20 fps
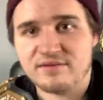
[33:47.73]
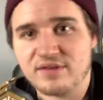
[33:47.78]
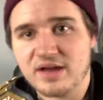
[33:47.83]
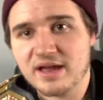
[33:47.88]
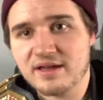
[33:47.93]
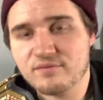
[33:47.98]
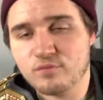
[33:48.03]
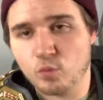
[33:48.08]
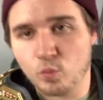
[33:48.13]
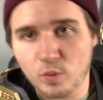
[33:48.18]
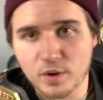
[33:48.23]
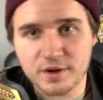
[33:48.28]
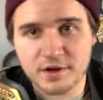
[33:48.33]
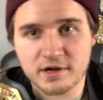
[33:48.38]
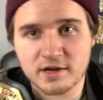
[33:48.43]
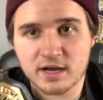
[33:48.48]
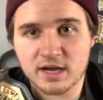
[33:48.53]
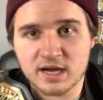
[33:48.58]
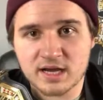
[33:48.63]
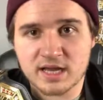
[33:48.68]
I have 1
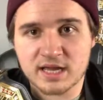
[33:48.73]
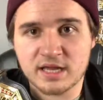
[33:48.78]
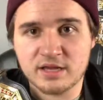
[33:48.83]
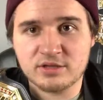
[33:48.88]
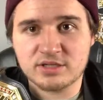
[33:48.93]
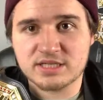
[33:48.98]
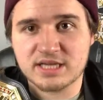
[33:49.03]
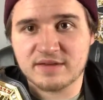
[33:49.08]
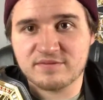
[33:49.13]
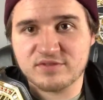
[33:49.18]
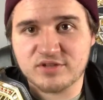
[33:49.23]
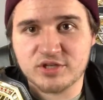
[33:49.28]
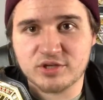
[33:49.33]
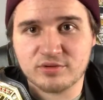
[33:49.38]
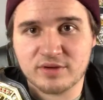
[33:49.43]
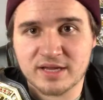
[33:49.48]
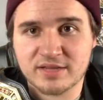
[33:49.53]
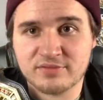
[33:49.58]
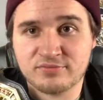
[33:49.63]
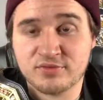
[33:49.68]
dog. I used to have 2.
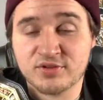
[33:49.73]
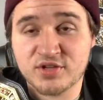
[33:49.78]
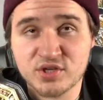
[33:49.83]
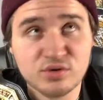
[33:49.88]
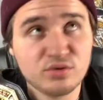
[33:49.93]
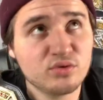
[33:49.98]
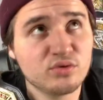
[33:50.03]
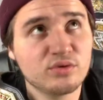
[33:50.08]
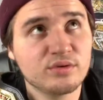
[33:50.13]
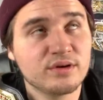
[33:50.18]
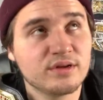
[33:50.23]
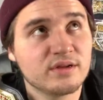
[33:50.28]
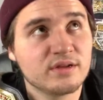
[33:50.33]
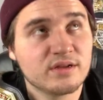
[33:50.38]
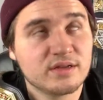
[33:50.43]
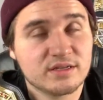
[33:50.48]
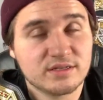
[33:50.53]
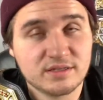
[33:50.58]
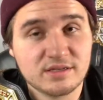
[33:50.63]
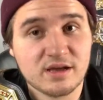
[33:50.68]
I had 2
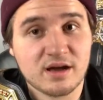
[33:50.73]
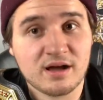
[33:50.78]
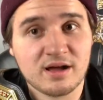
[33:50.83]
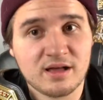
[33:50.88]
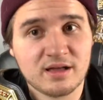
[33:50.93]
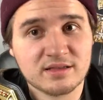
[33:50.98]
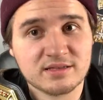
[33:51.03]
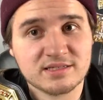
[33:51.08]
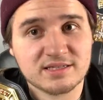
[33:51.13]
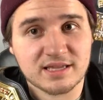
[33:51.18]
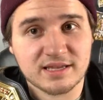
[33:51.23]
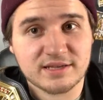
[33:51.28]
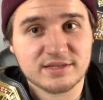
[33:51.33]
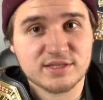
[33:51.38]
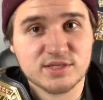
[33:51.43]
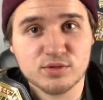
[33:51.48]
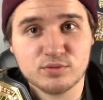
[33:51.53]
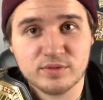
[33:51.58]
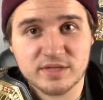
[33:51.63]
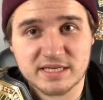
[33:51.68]
dogs like
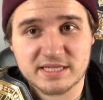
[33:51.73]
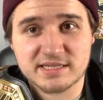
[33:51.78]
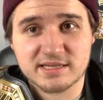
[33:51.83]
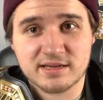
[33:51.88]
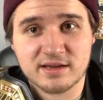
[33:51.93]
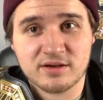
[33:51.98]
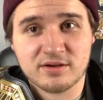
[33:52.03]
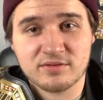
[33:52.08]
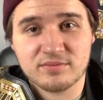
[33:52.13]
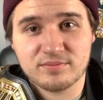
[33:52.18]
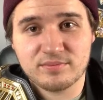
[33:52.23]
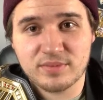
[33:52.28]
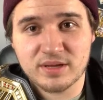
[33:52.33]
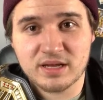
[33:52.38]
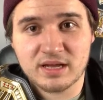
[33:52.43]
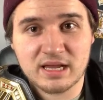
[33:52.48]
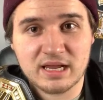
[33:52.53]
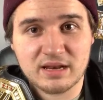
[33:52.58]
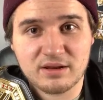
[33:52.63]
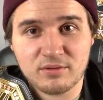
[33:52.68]
2 weeks ago,
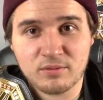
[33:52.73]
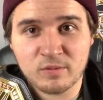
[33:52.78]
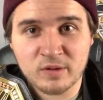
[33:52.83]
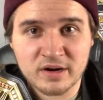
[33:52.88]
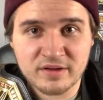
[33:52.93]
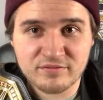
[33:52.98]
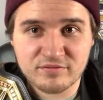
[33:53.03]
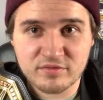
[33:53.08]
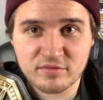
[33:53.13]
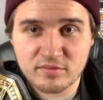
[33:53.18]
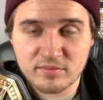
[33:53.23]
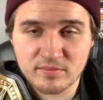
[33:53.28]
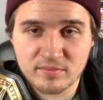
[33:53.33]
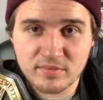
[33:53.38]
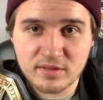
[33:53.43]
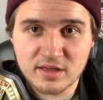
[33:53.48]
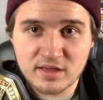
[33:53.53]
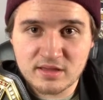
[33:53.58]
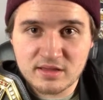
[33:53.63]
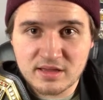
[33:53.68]
but one of them
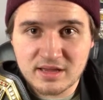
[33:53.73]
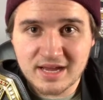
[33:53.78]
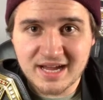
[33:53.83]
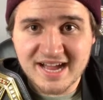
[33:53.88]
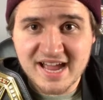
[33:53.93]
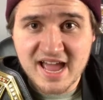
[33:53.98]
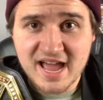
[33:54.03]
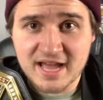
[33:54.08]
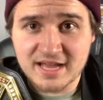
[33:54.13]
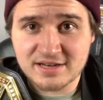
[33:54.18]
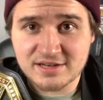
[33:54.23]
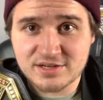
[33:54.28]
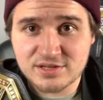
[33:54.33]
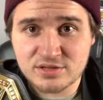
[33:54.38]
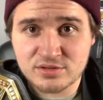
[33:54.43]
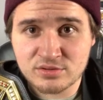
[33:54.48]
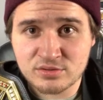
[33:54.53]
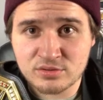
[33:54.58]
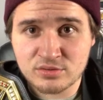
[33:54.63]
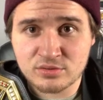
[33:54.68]
I had
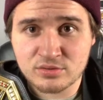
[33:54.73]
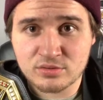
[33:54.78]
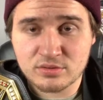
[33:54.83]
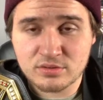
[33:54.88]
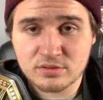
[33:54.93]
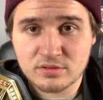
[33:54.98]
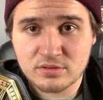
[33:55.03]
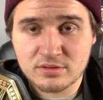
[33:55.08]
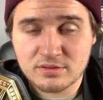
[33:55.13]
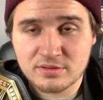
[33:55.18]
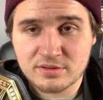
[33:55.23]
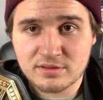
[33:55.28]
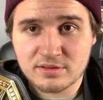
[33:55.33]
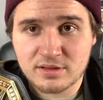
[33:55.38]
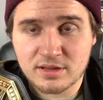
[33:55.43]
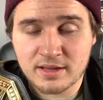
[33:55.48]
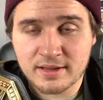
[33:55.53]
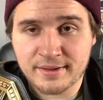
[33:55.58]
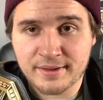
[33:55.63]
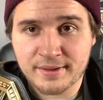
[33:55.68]
to
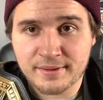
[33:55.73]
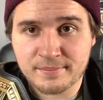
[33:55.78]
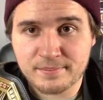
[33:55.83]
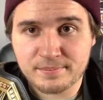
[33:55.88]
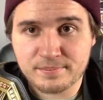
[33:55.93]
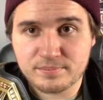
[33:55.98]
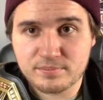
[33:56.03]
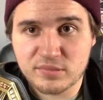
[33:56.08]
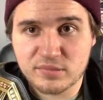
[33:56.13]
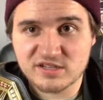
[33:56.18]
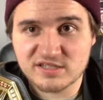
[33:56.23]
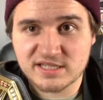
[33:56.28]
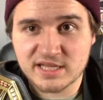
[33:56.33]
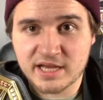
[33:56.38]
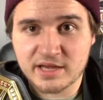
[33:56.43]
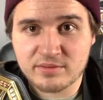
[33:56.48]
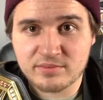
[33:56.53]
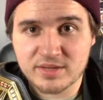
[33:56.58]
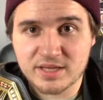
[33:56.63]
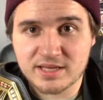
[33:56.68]
put
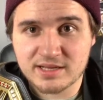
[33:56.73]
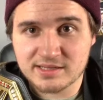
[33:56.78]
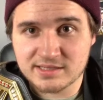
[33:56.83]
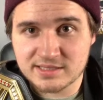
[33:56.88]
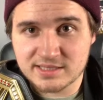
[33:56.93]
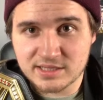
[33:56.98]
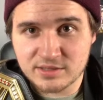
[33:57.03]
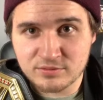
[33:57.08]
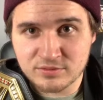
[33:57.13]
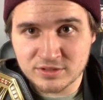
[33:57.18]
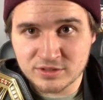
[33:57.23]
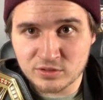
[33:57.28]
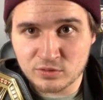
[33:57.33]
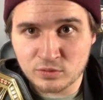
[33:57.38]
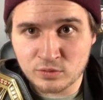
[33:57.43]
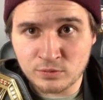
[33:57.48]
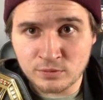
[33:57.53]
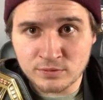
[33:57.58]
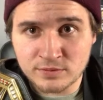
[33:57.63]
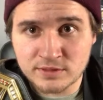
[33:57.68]
down because it was
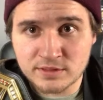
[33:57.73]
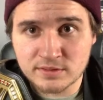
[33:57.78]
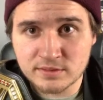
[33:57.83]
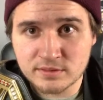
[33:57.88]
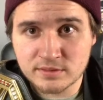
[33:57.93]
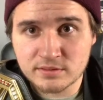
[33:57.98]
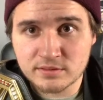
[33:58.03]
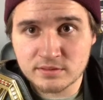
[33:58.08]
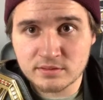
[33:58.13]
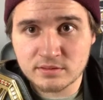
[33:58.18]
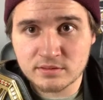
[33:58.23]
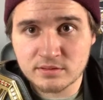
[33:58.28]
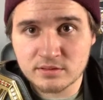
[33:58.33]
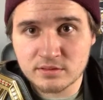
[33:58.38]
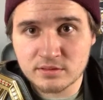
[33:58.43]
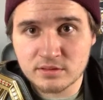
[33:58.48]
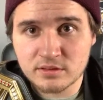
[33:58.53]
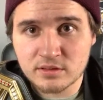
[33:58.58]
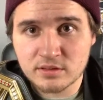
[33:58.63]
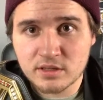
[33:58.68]
old.
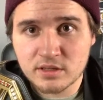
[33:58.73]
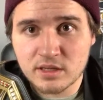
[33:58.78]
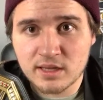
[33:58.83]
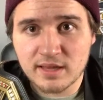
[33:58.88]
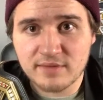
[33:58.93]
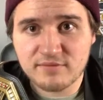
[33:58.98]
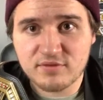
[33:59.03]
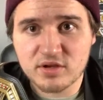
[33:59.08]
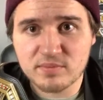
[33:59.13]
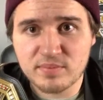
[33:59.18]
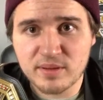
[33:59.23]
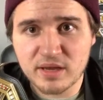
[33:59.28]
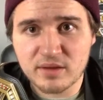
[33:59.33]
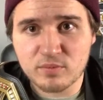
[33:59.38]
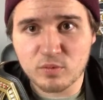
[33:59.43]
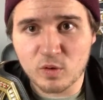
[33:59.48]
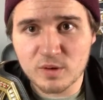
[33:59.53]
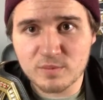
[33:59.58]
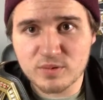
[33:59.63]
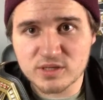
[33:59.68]
If you could pick
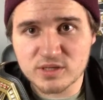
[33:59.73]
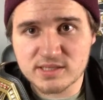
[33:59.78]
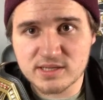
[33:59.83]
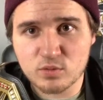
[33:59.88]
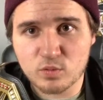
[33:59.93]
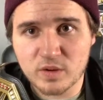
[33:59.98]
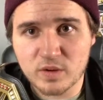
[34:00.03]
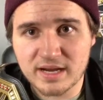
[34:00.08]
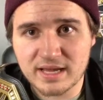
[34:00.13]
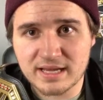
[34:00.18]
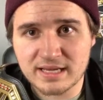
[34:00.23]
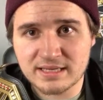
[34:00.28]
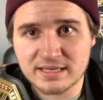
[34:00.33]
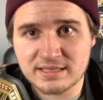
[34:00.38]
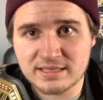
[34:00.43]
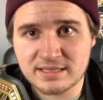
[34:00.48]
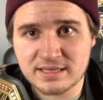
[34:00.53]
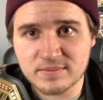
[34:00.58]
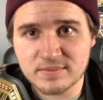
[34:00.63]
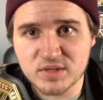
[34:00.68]
one person to win a
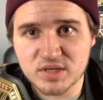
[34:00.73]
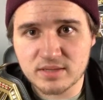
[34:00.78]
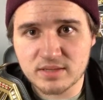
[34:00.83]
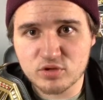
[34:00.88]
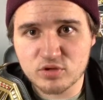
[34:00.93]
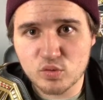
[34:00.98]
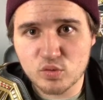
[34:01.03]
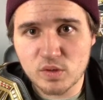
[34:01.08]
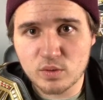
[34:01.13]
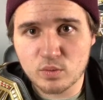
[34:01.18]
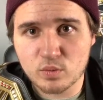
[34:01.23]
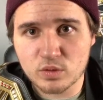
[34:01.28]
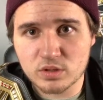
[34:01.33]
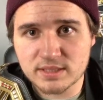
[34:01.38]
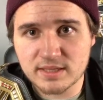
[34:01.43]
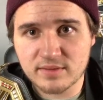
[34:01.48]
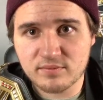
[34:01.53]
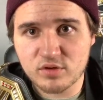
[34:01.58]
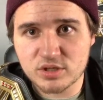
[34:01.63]
WWE World Heavyweight